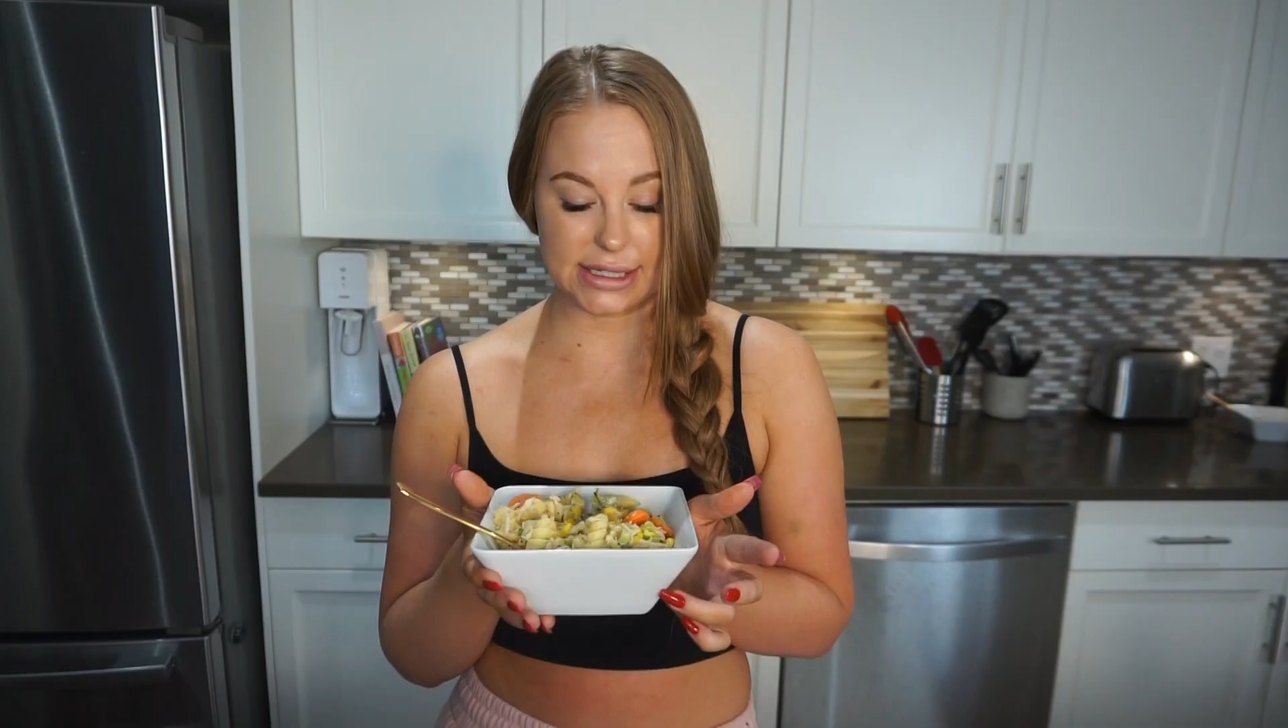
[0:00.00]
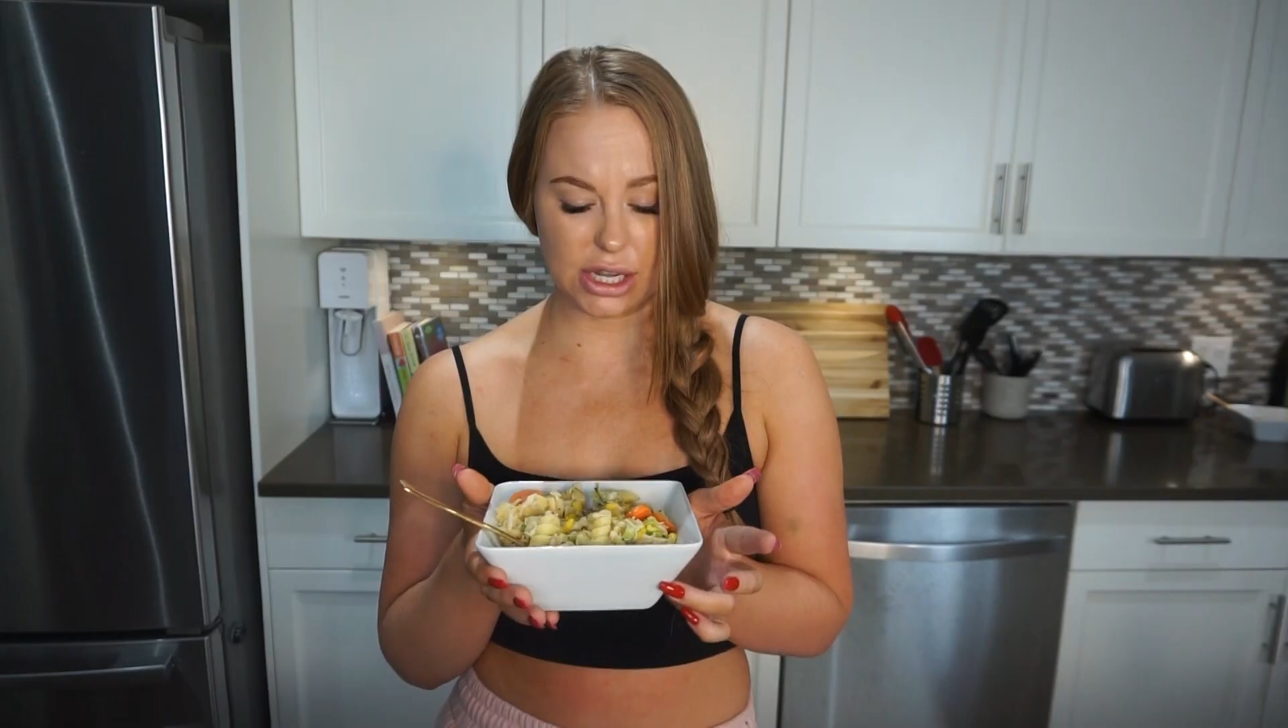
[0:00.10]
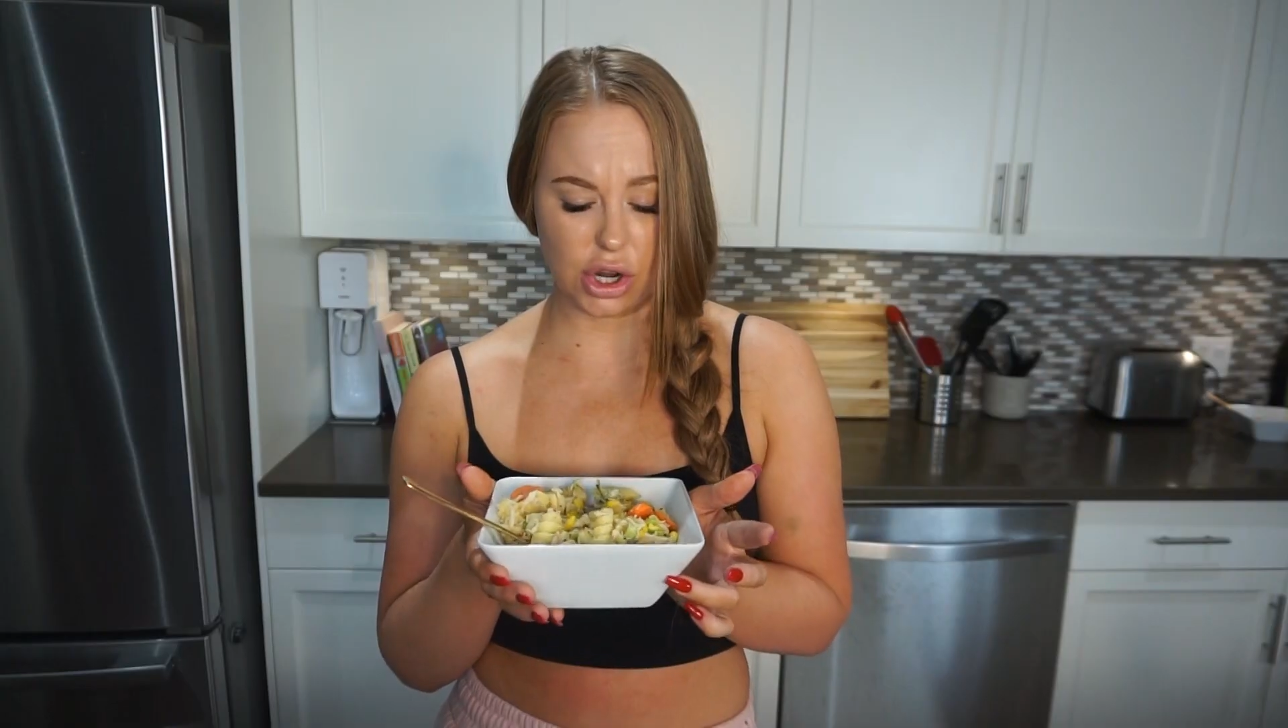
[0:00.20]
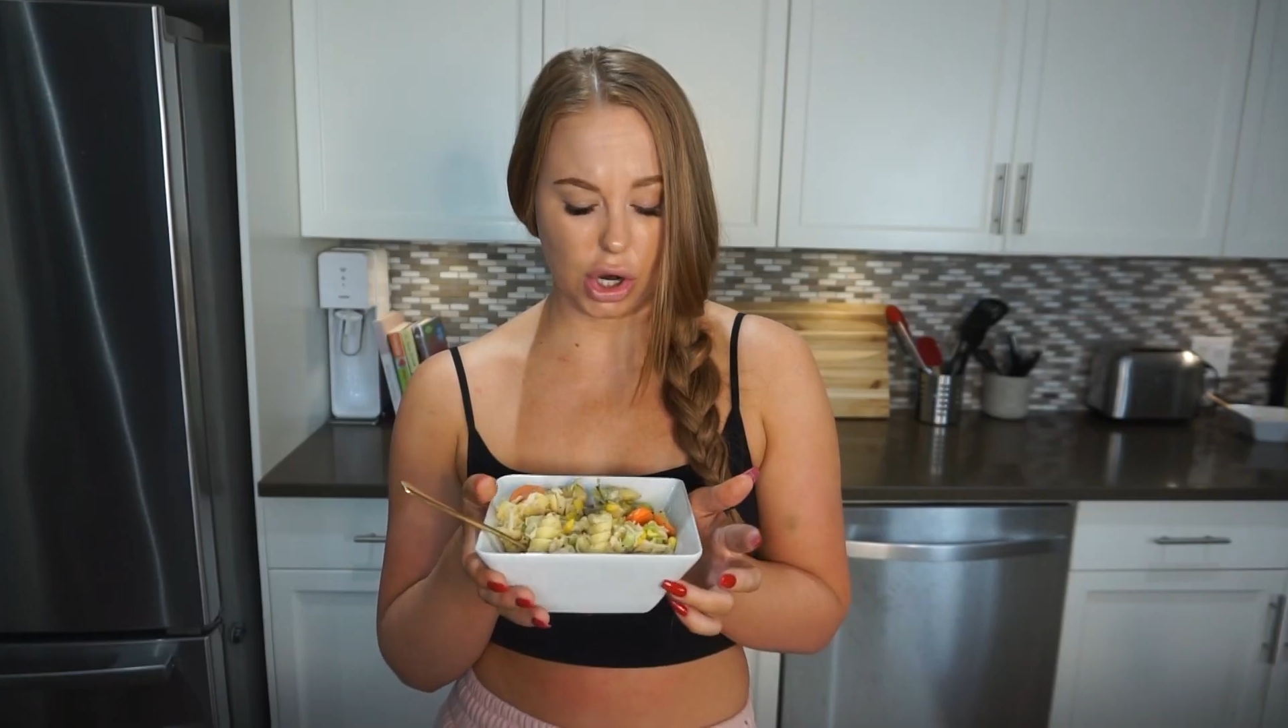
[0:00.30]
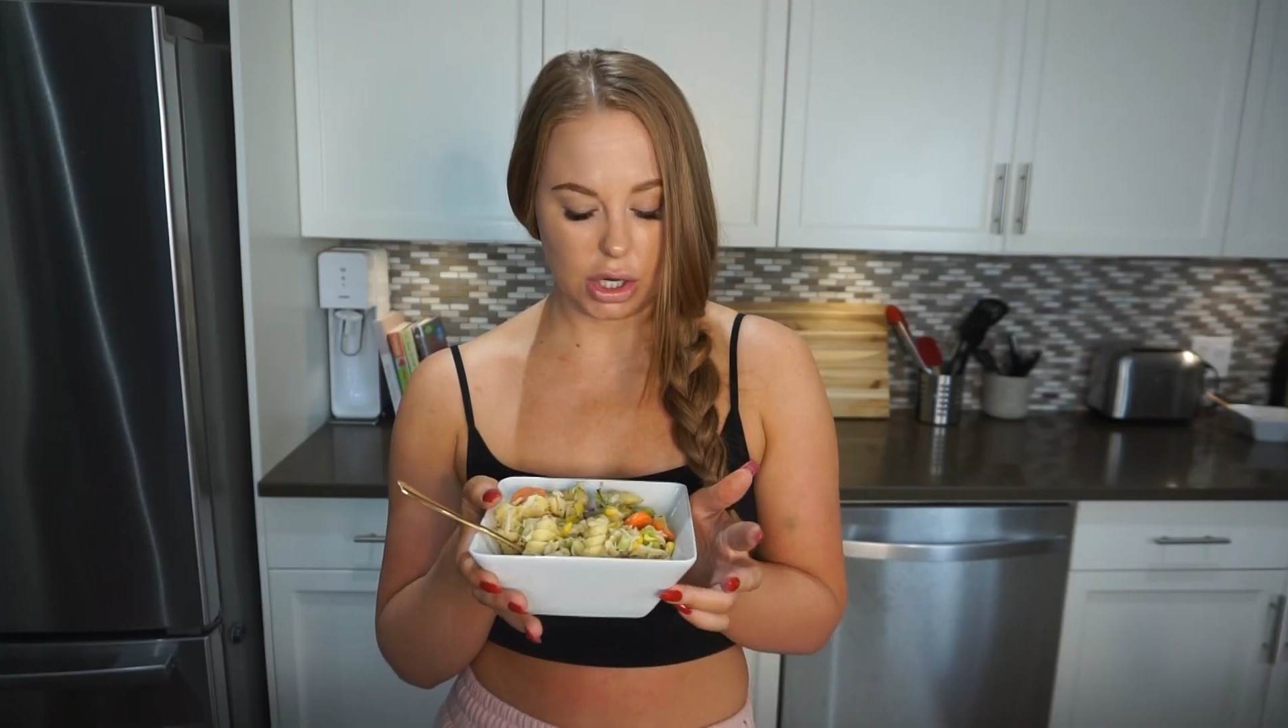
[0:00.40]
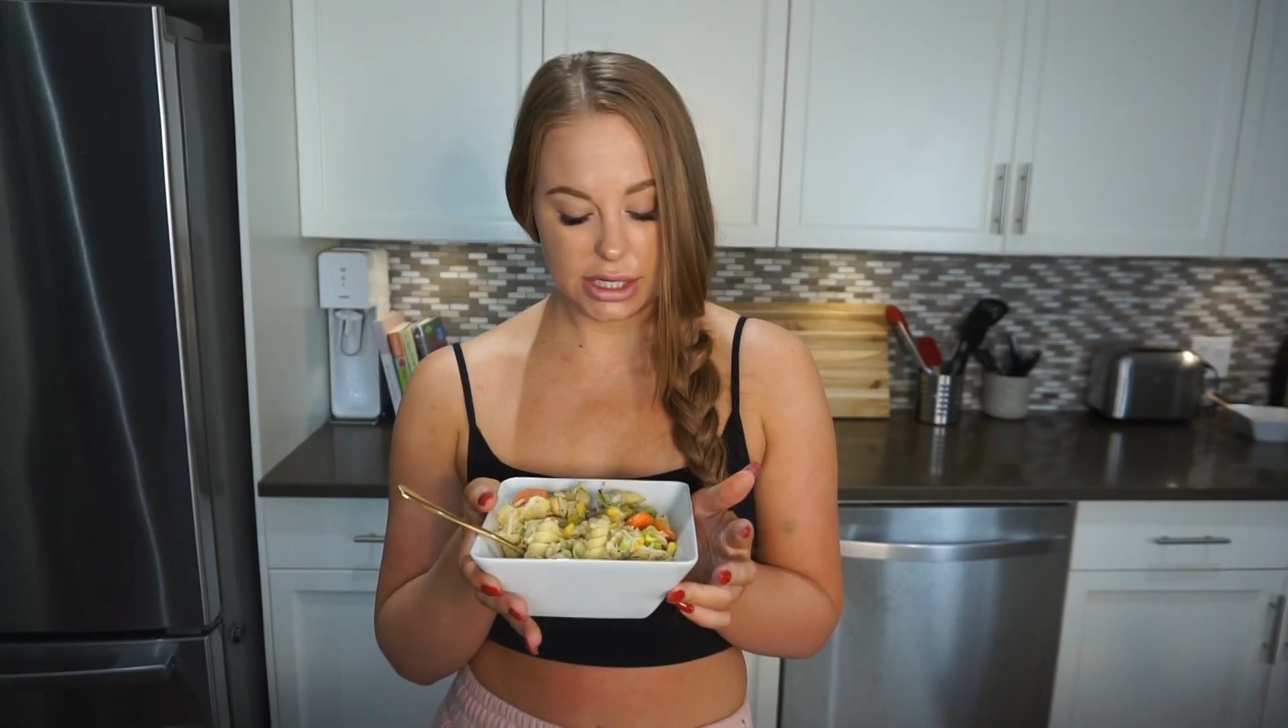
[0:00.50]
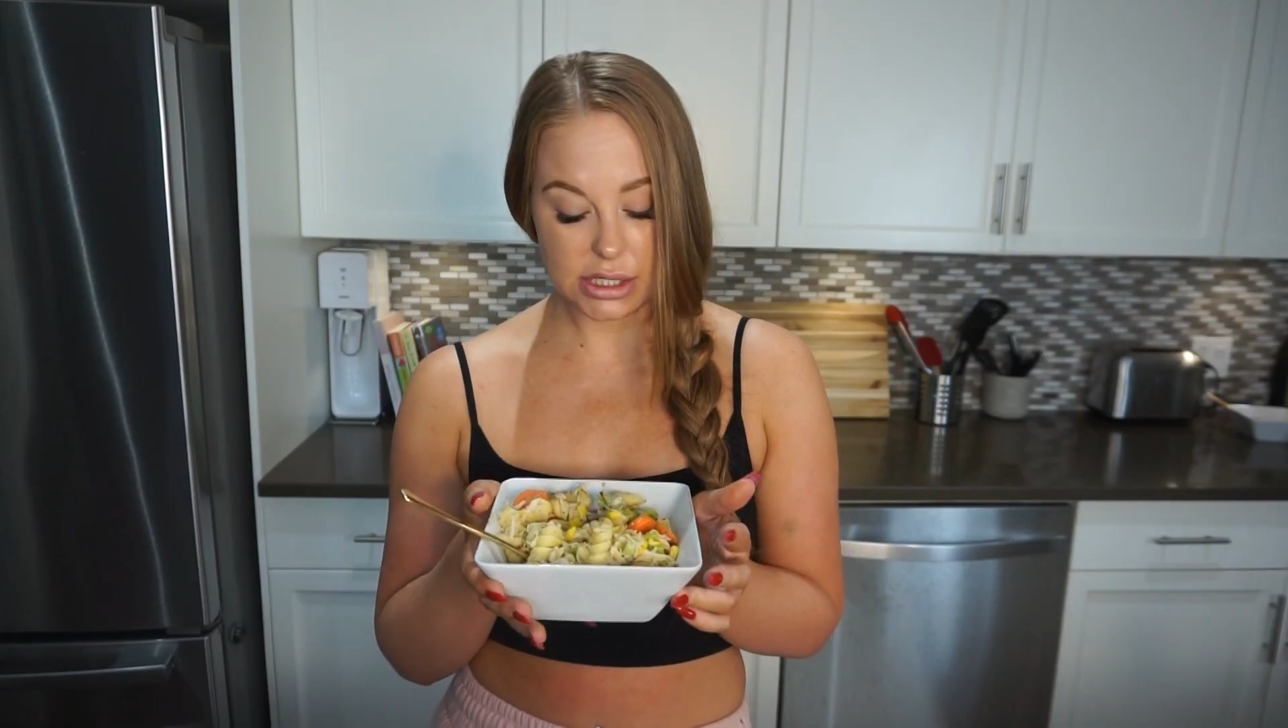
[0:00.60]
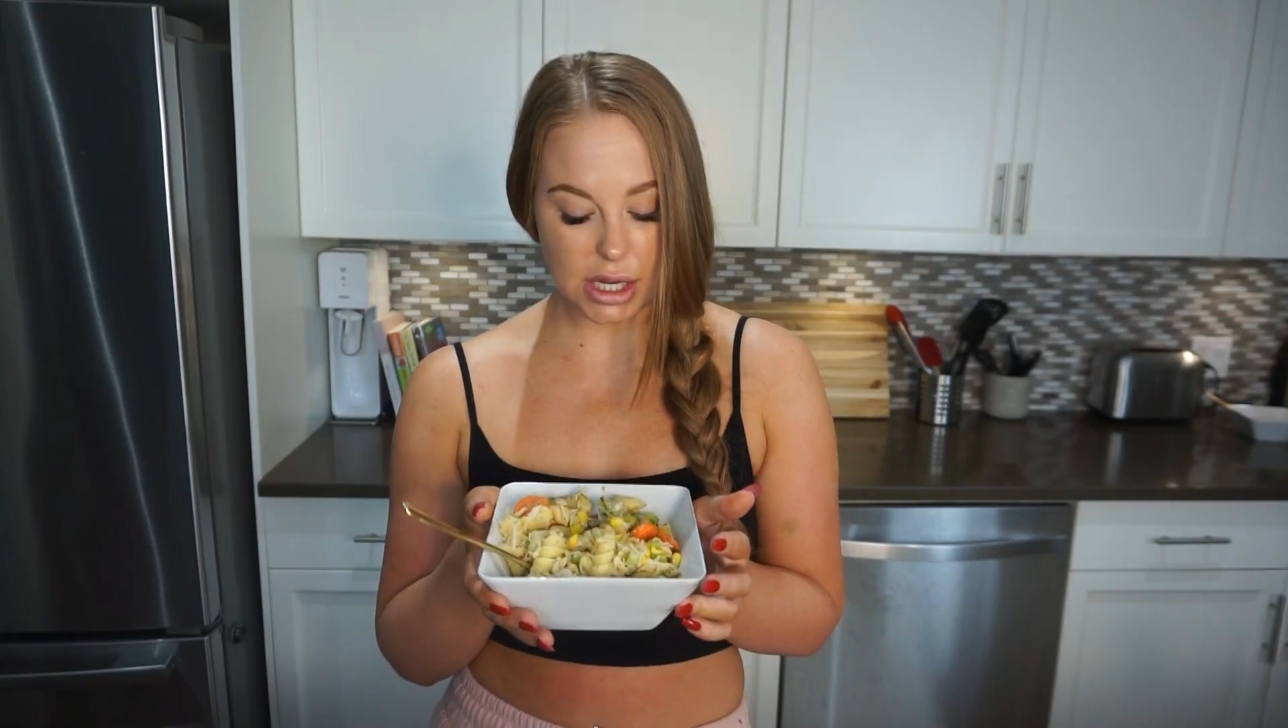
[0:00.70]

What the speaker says: has like a garlic